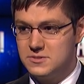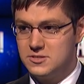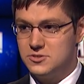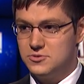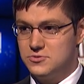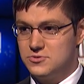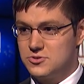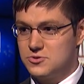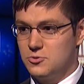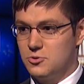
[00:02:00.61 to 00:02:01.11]

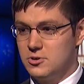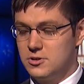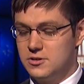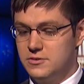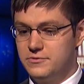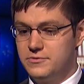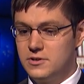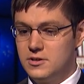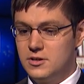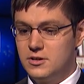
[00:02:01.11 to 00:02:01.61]
to sort
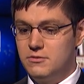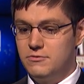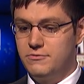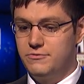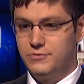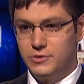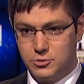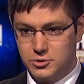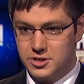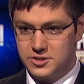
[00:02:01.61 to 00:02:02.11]
of
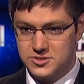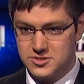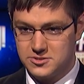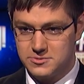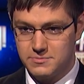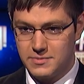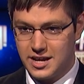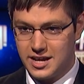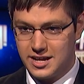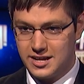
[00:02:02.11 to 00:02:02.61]
focus
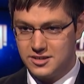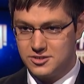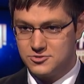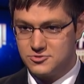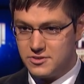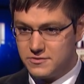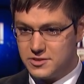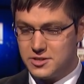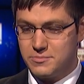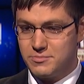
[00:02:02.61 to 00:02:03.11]
my
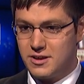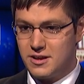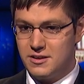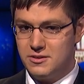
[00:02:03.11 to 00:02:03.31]
trivia,